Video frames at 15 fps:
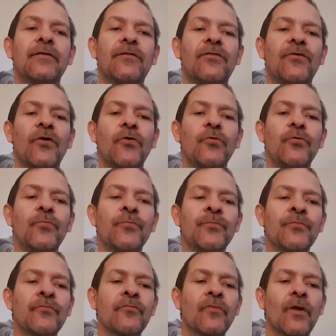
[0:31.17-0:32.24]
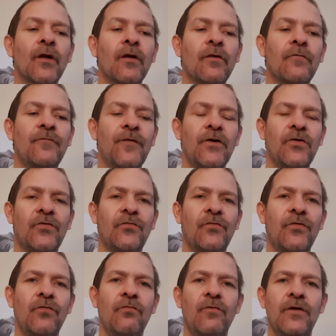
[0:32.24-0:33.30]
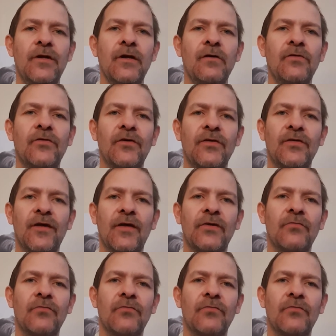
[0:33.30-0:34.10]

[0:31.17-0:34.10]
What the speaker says: So the first few videos I intend